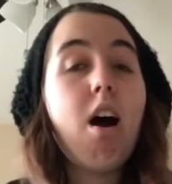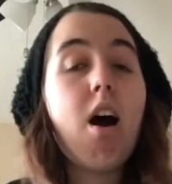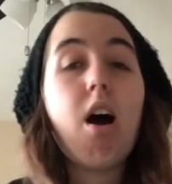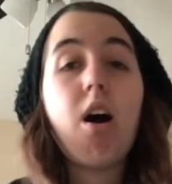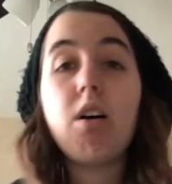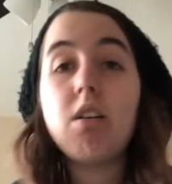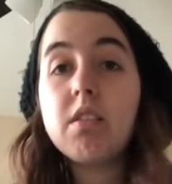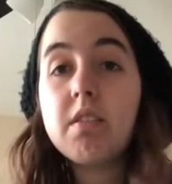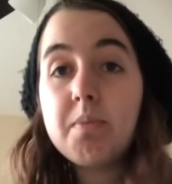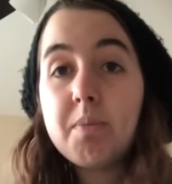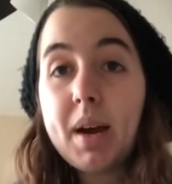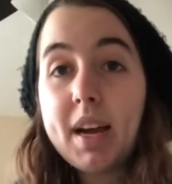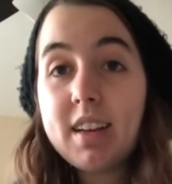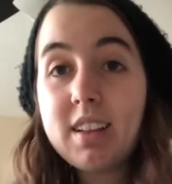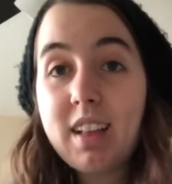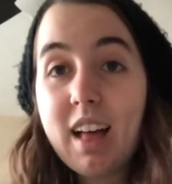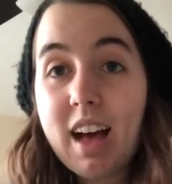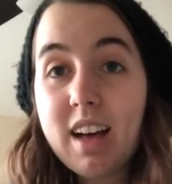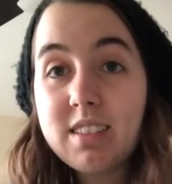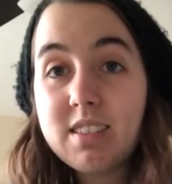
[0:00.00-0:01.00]
All of my
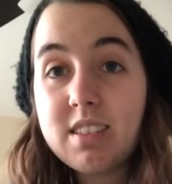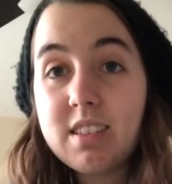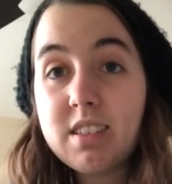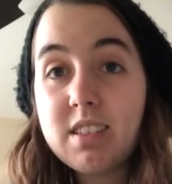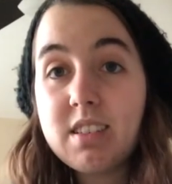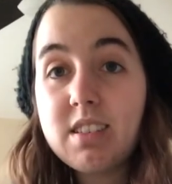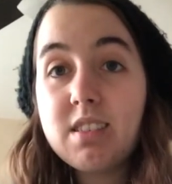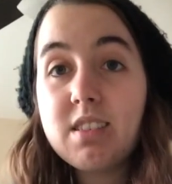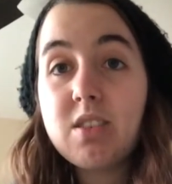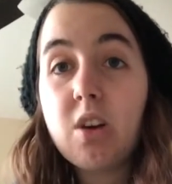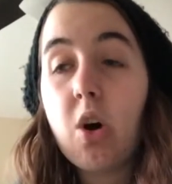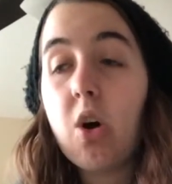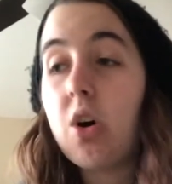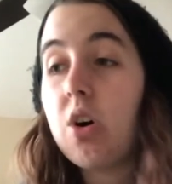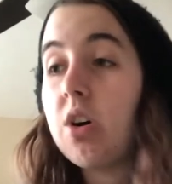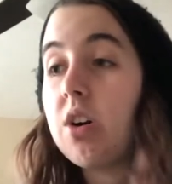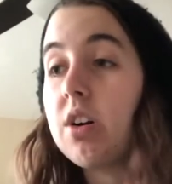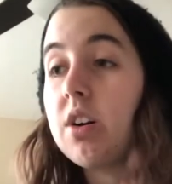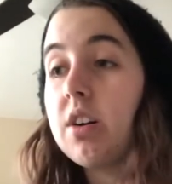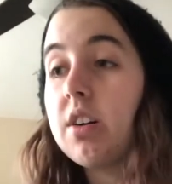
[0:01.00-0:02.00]
classes
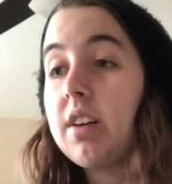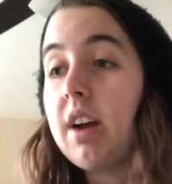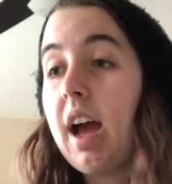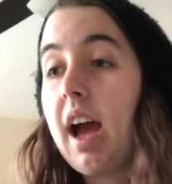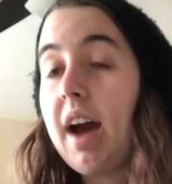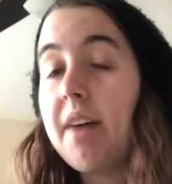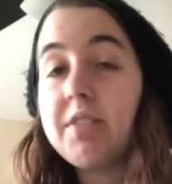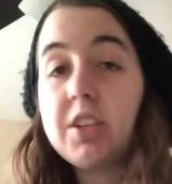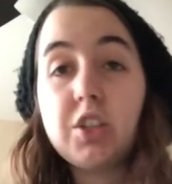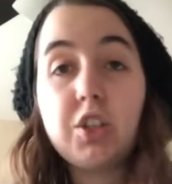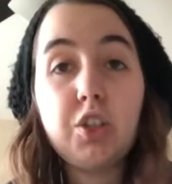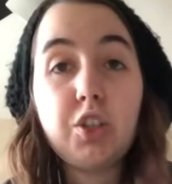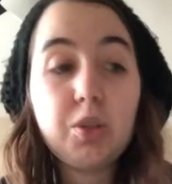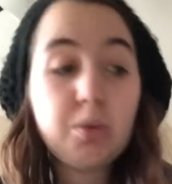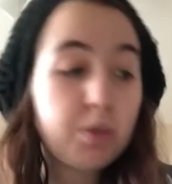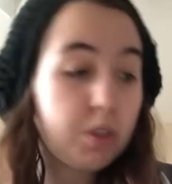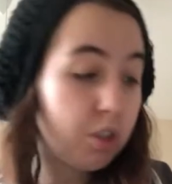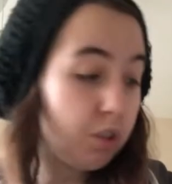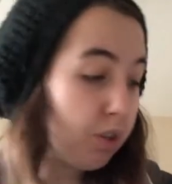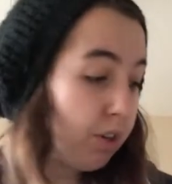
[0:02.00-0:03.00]
are having to
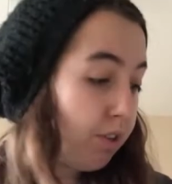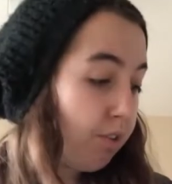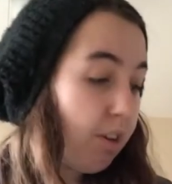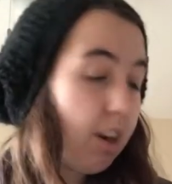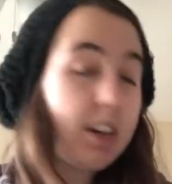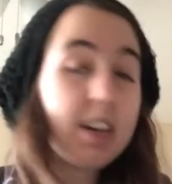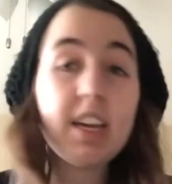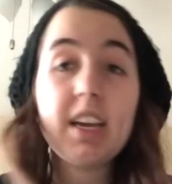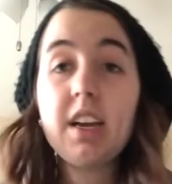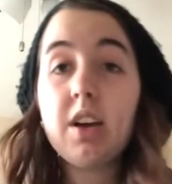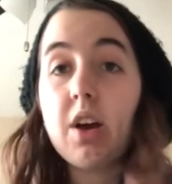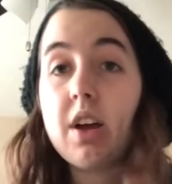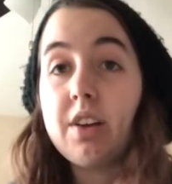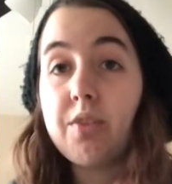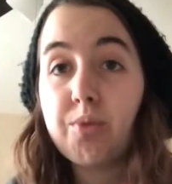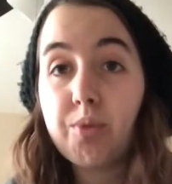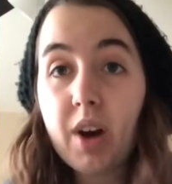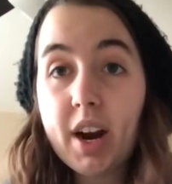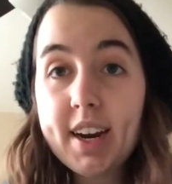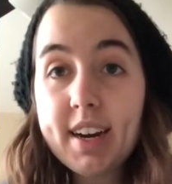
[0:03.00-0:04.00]
do with screenwriting
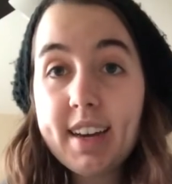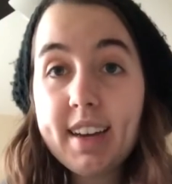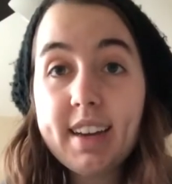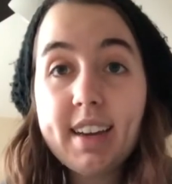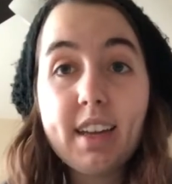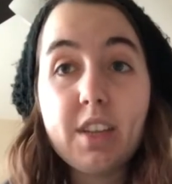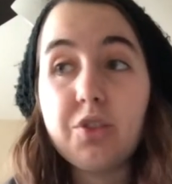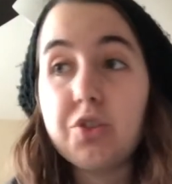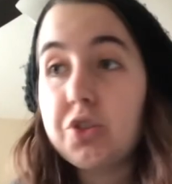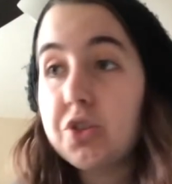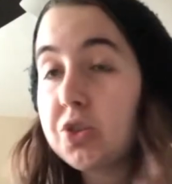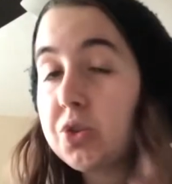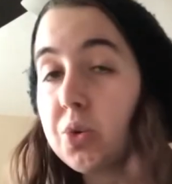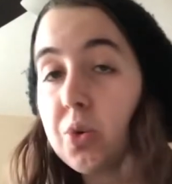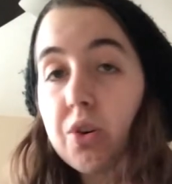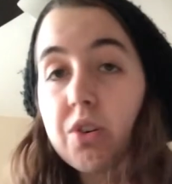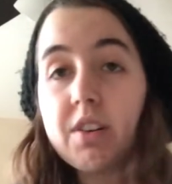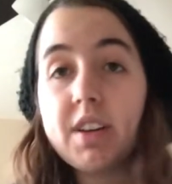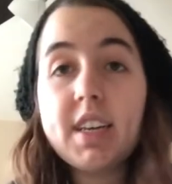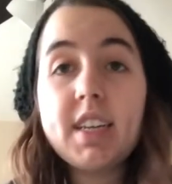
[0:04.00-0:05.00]
and writing and
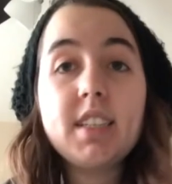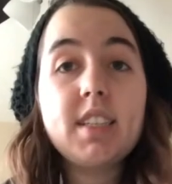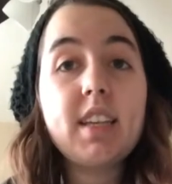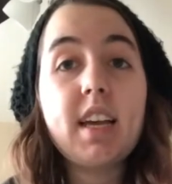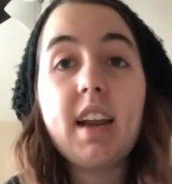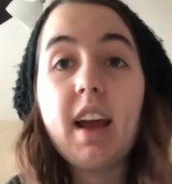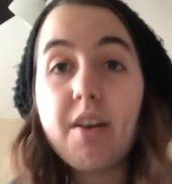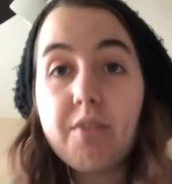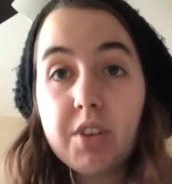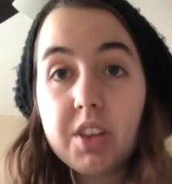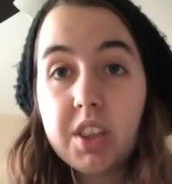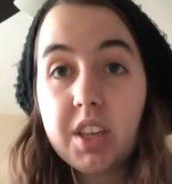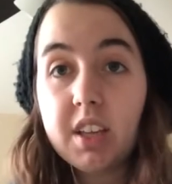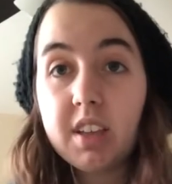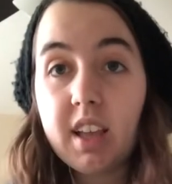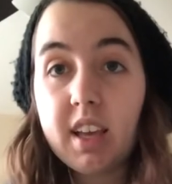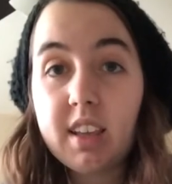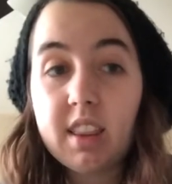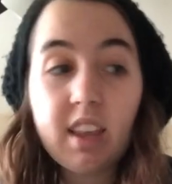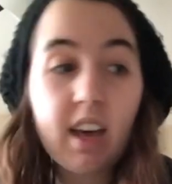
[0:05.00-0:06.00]
stories and everything
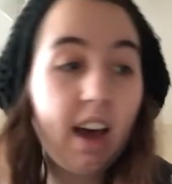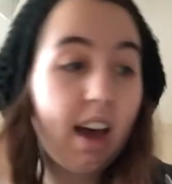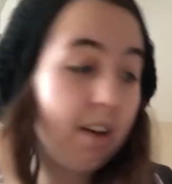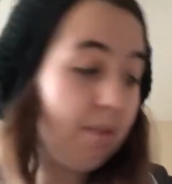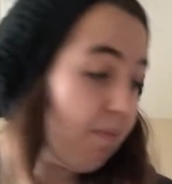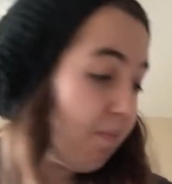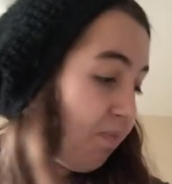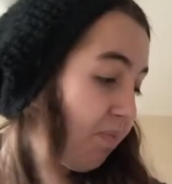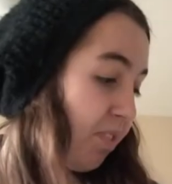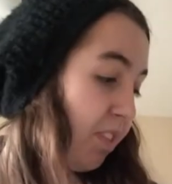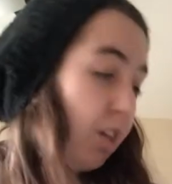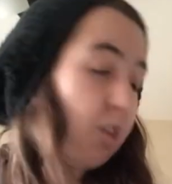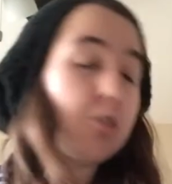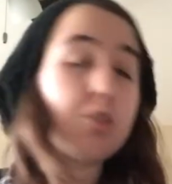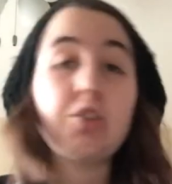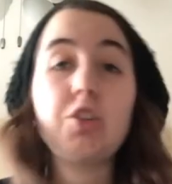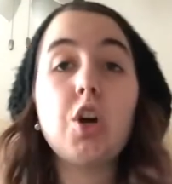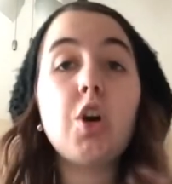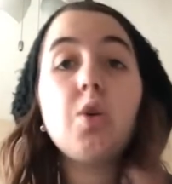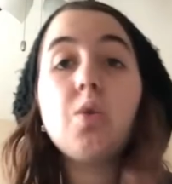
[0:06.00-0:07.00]
like that.
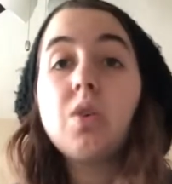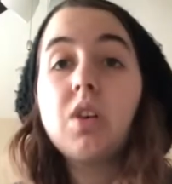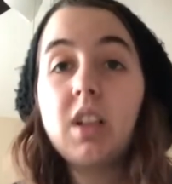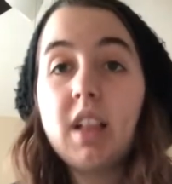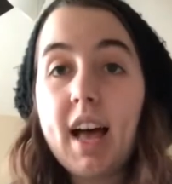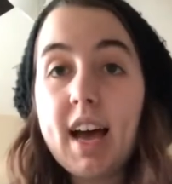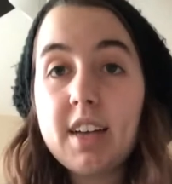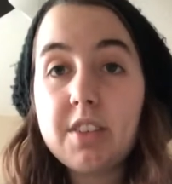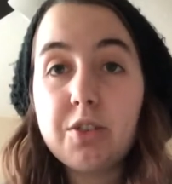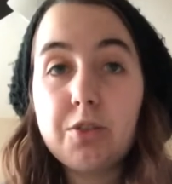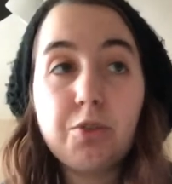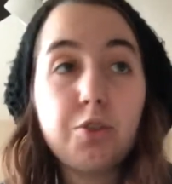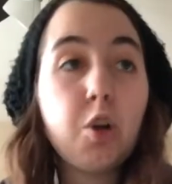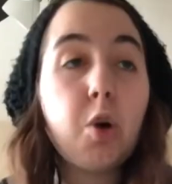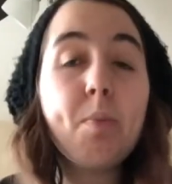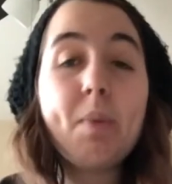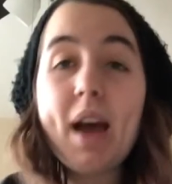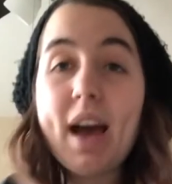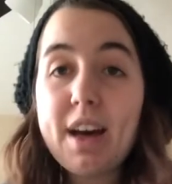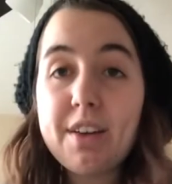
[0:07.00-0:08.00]
There's no class, there's
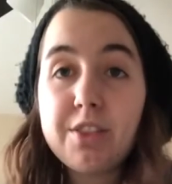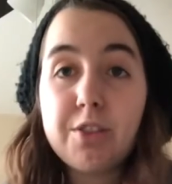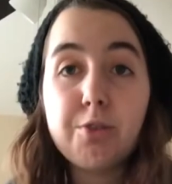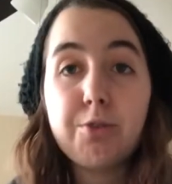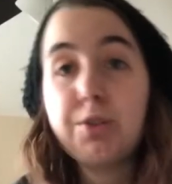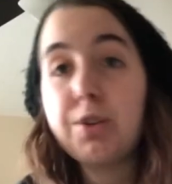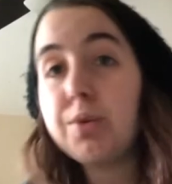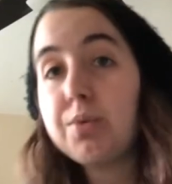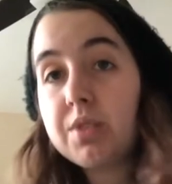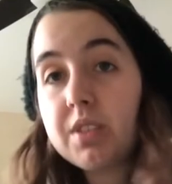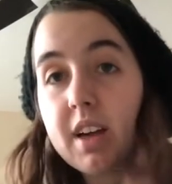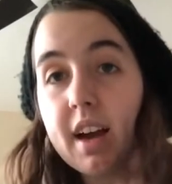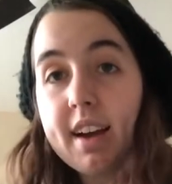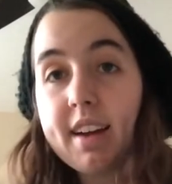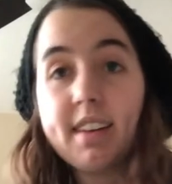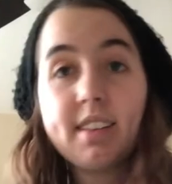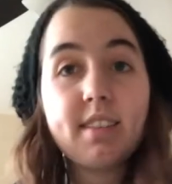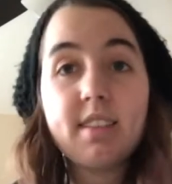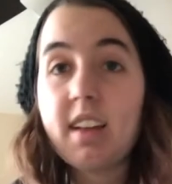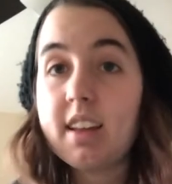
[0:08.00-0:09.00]
no math, there's no
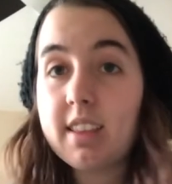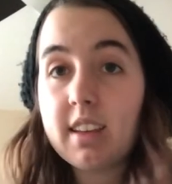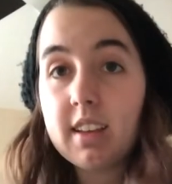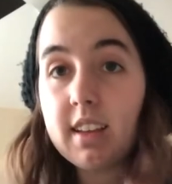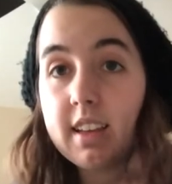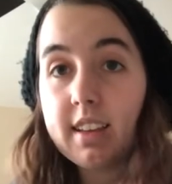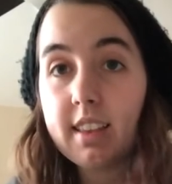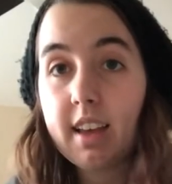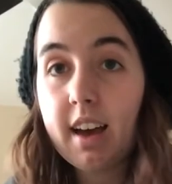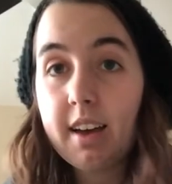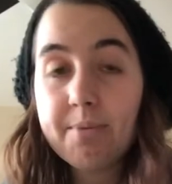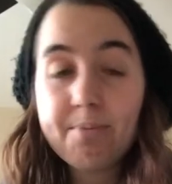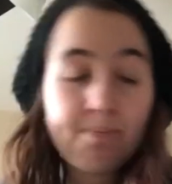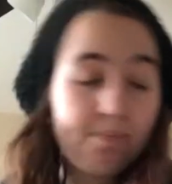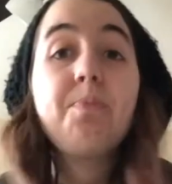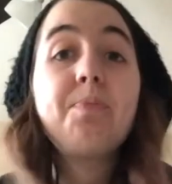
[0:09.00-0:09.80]
science, nothing like that.